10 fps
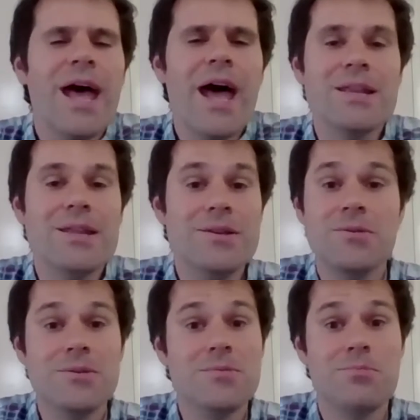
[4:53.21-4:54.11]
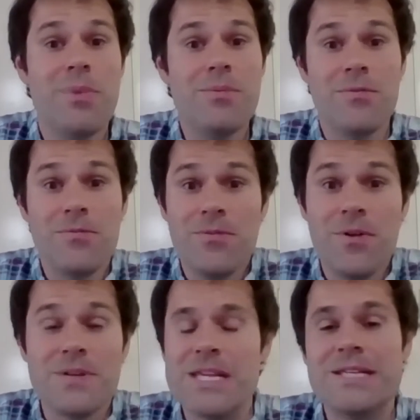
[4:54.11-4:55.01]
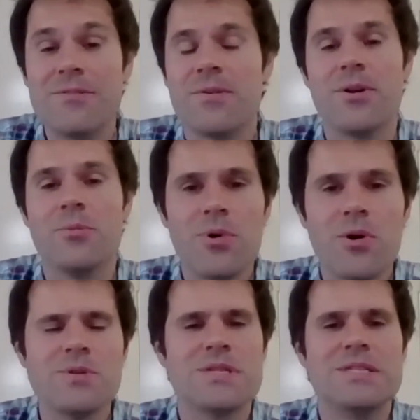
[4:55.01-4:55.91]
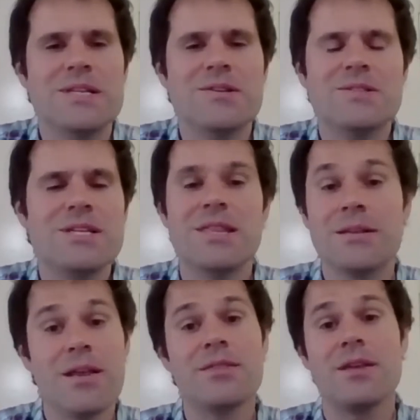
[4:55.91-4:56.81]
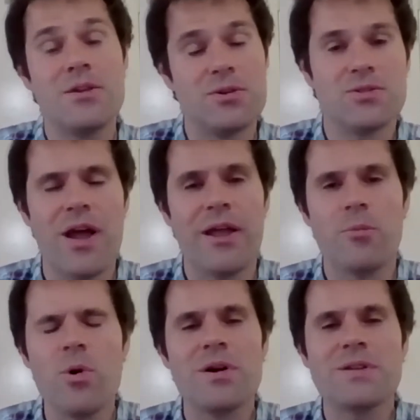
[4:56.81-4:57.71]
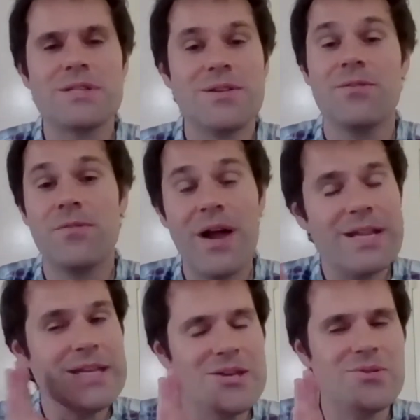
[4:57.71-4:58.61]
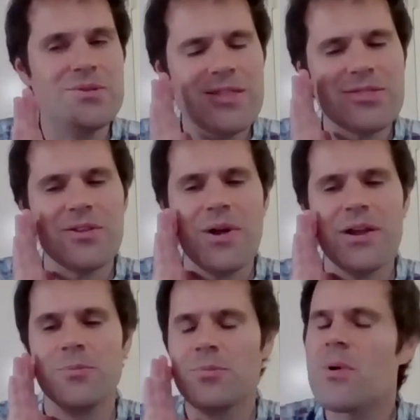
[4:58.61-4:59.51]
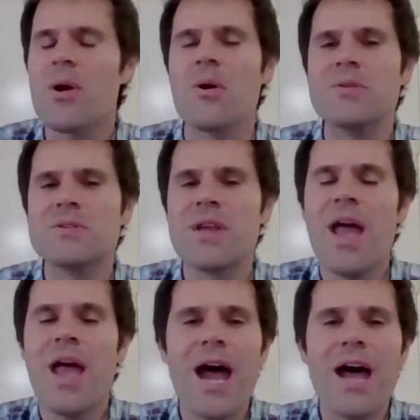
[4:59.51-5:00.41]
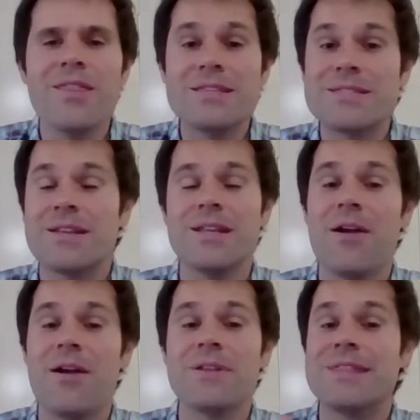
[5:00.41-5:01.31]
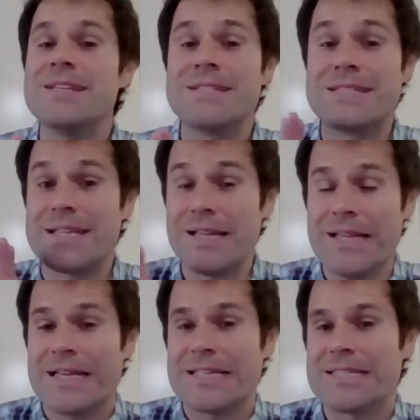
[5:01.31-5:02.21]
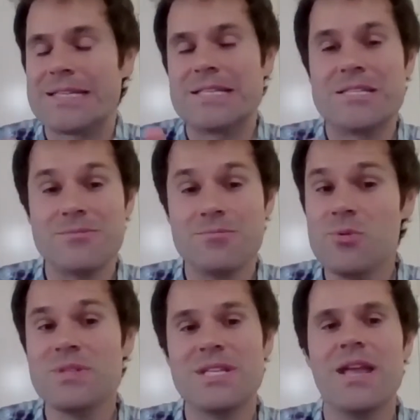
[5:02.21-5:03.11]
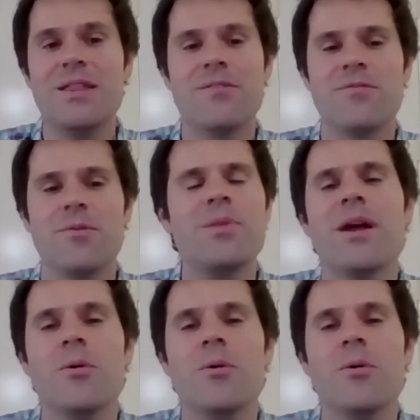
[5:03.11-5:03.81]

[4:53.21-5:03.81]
And you do maybe 50 different approaches and you see that nothing you're trying works until finally you get the right approach. And then suddenly everything just clicks and it's smooth sailing from there.